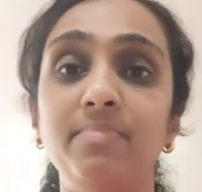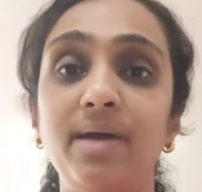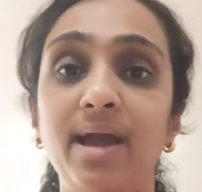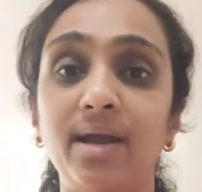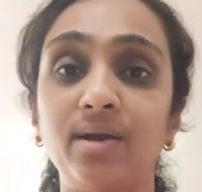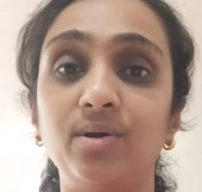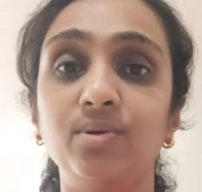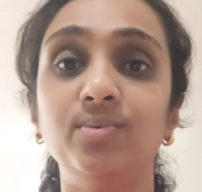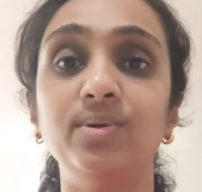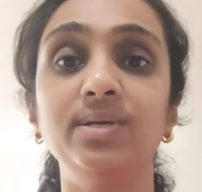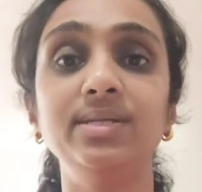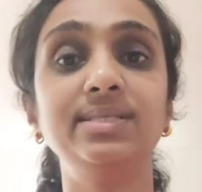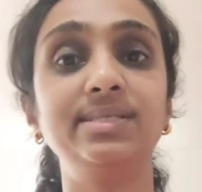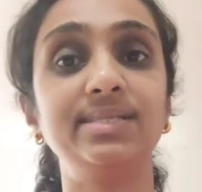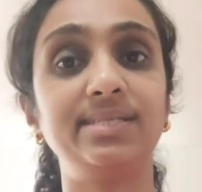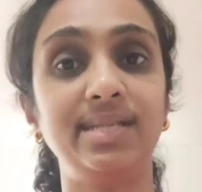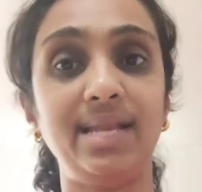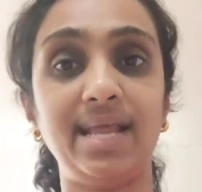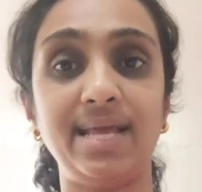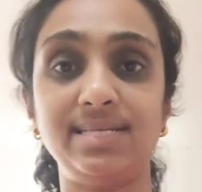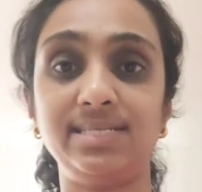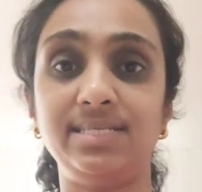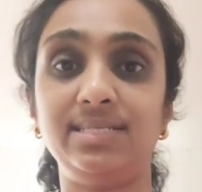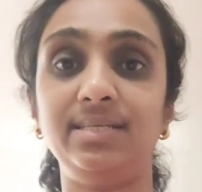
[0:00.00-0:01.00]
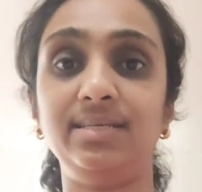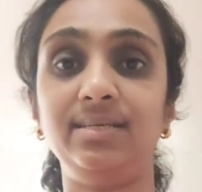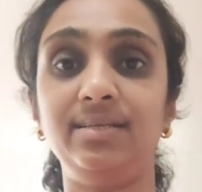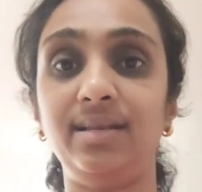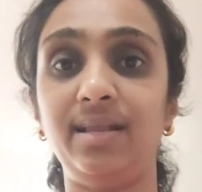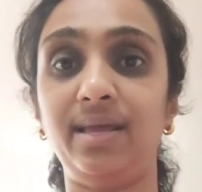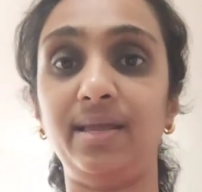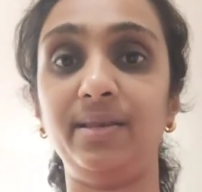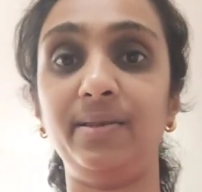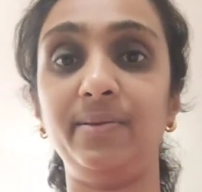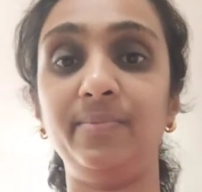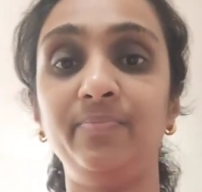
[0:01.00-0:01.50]
backward slanting
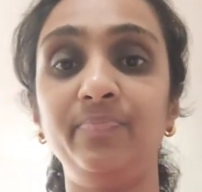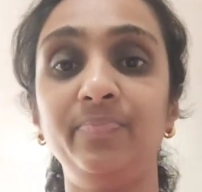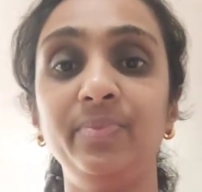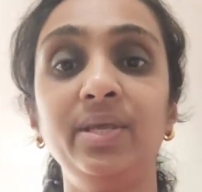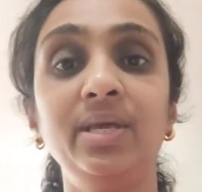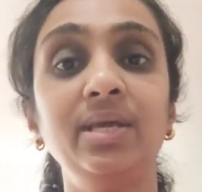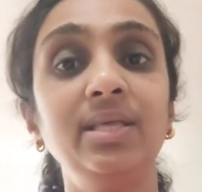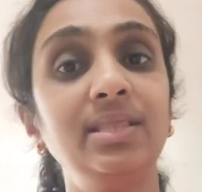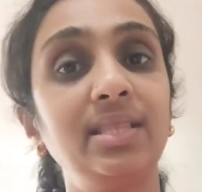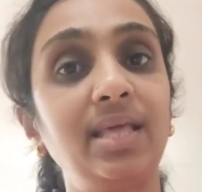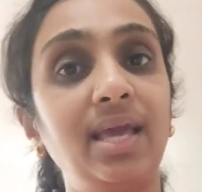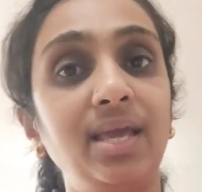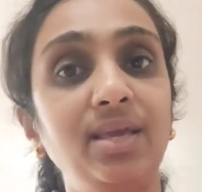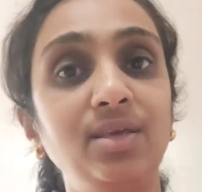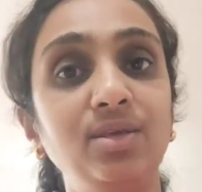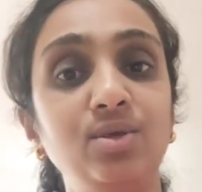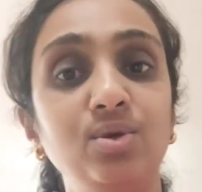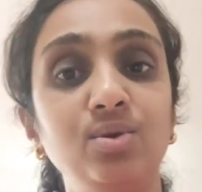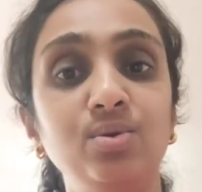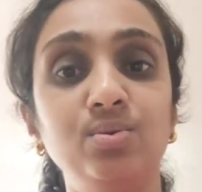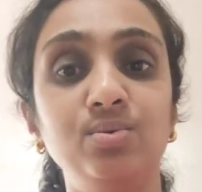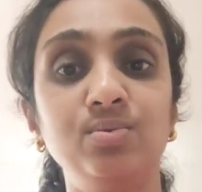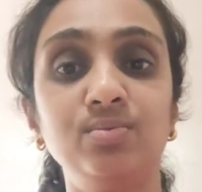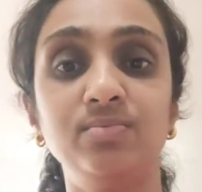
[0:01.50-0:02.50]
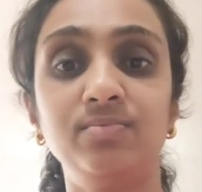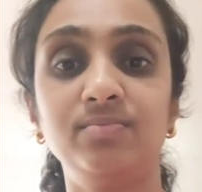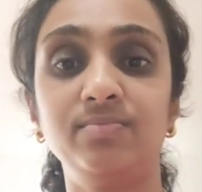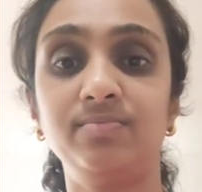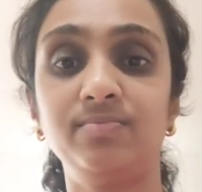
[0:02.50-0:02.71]
line. Thank you.